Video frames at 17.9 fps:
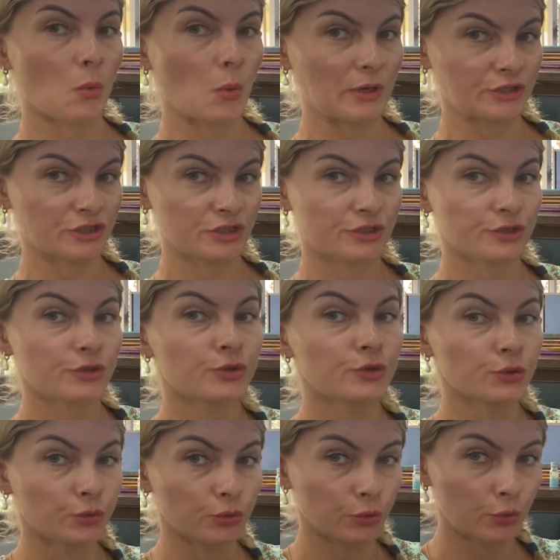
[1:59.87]
question
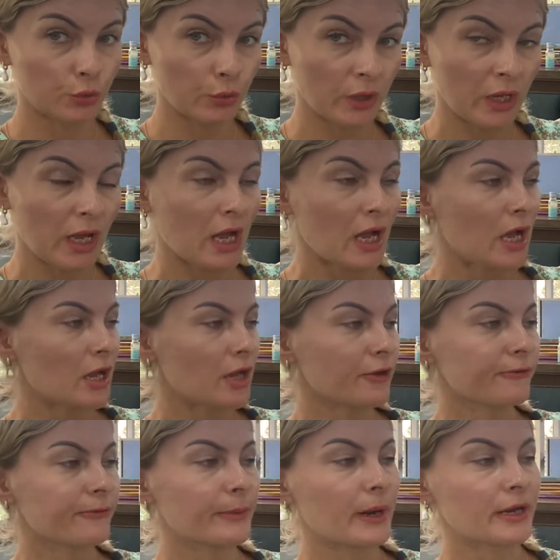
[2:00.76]
do.
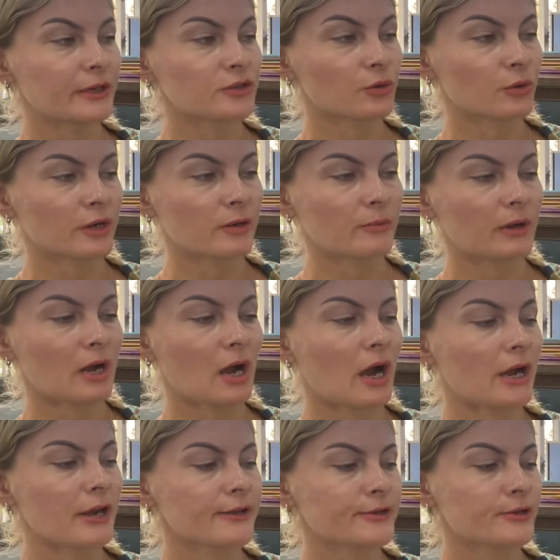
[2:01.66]
If we are talking about
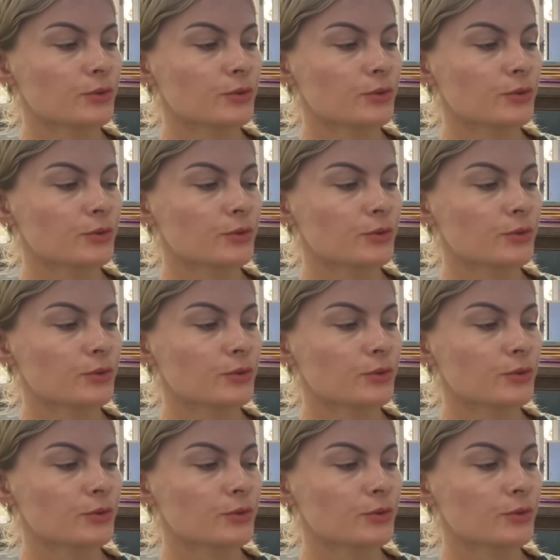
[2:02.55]
I, you,